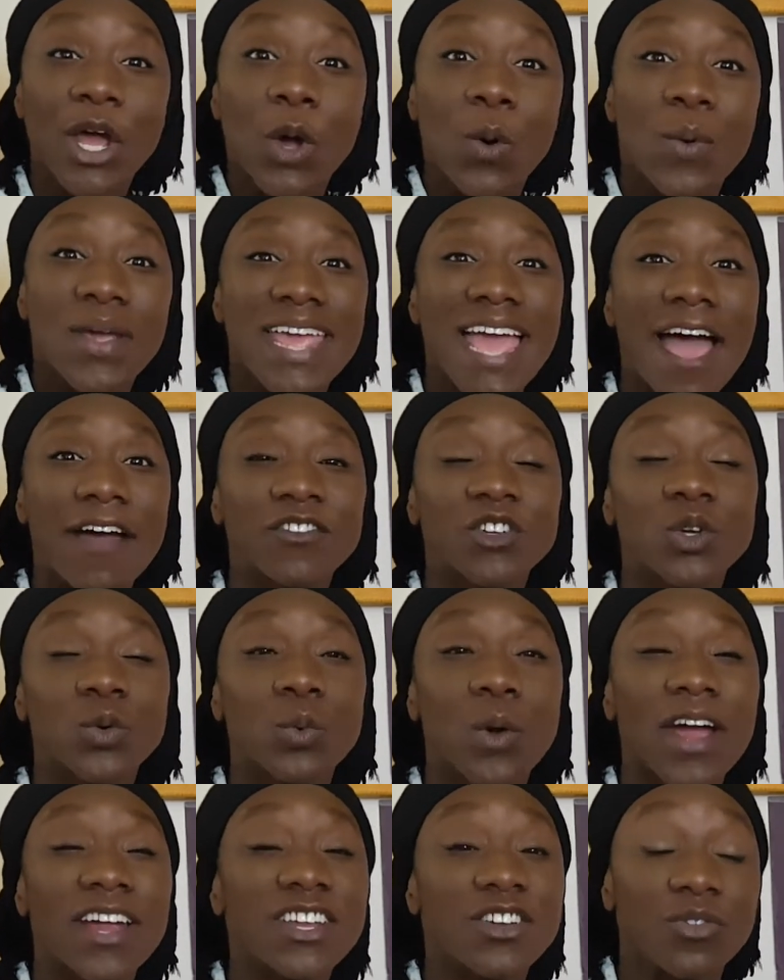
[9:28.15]
We have to
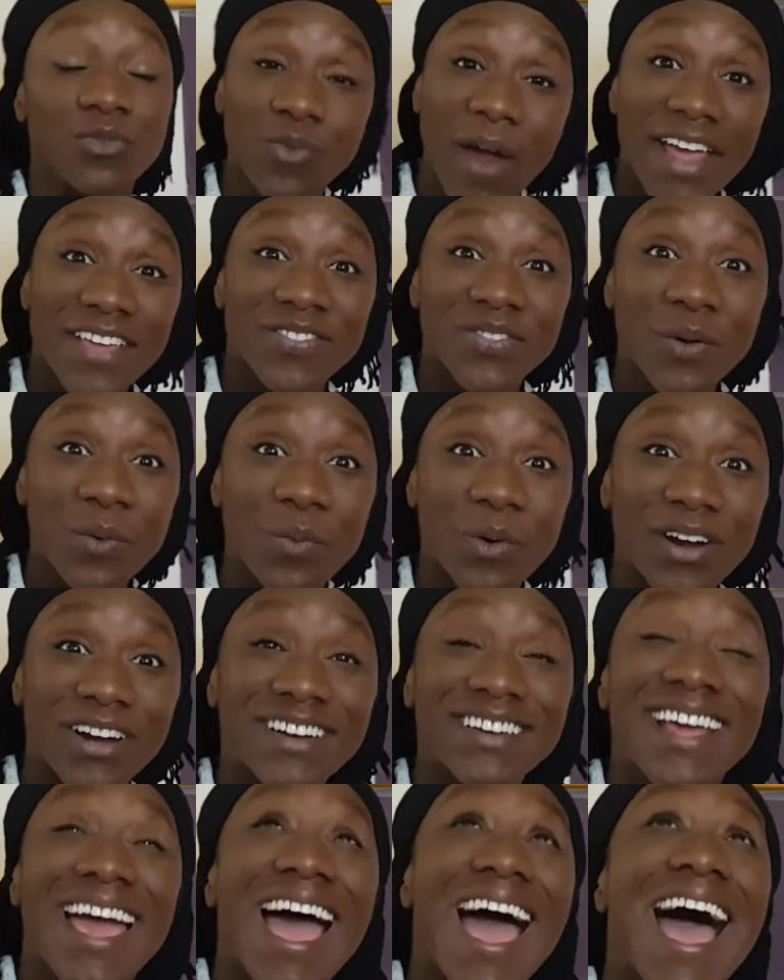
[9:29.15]
write the
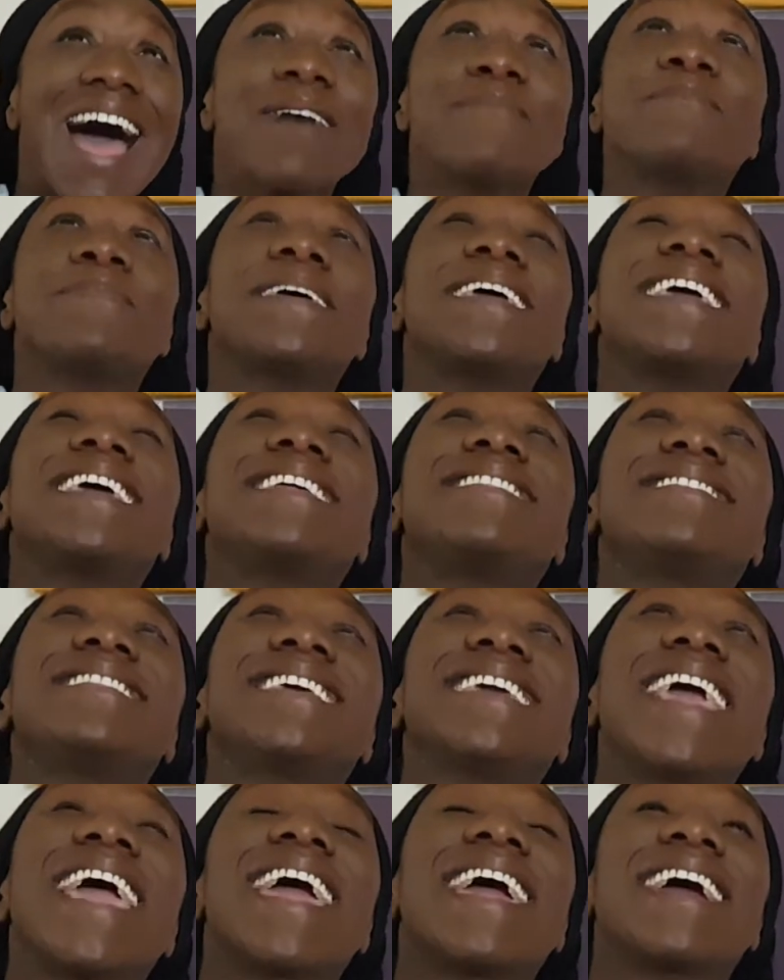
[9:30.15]
word up in
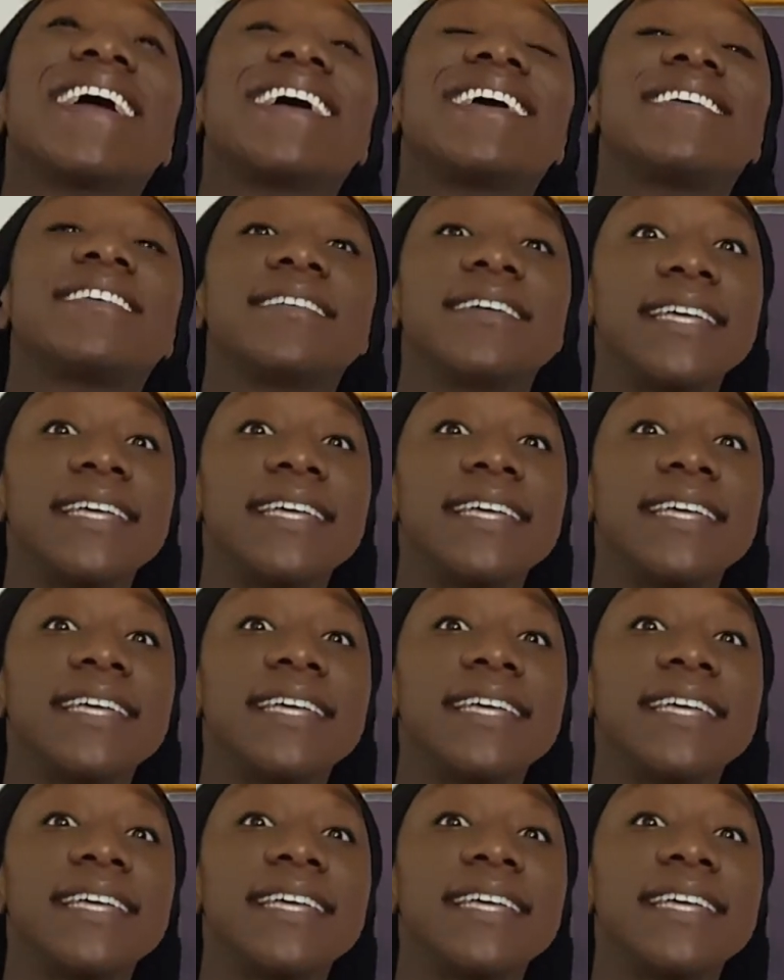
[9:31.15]
the air.